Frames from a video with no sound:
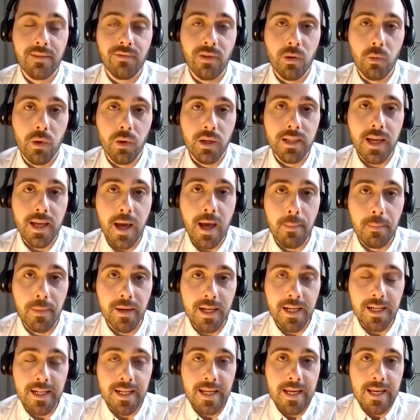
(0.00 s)
given what's
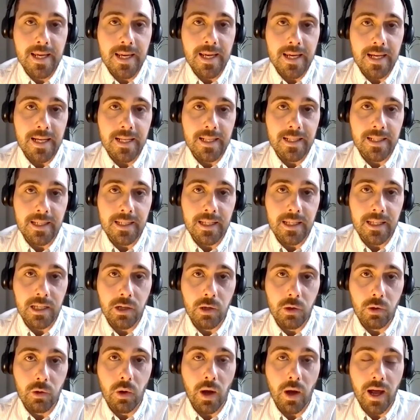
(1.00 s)
happening in the
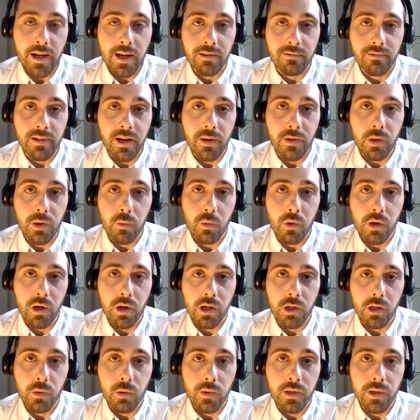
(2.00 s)
EU and around the
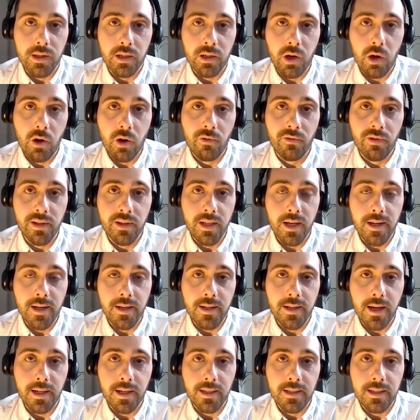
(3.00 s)
world with the
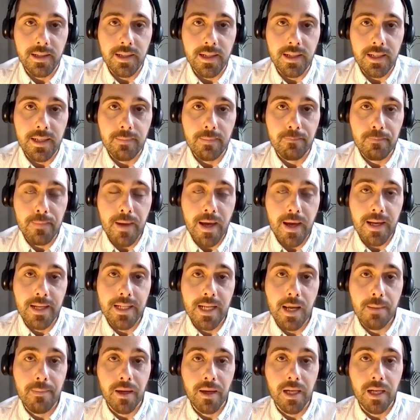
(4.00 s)
COVID-19
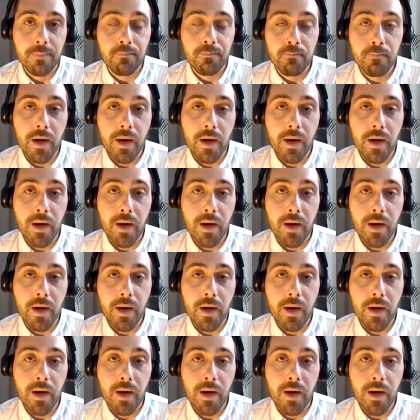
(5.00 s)
pandemic.